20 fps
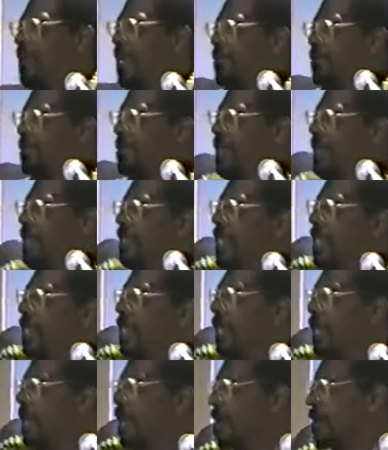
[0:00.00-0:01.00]
much we
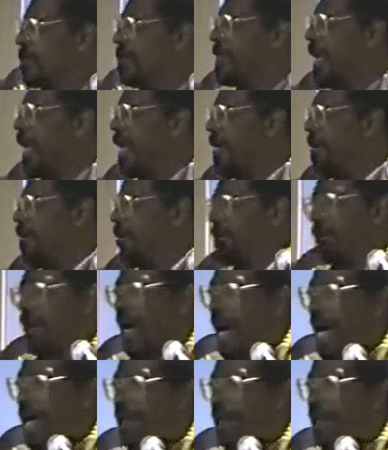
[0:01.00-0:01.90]
created for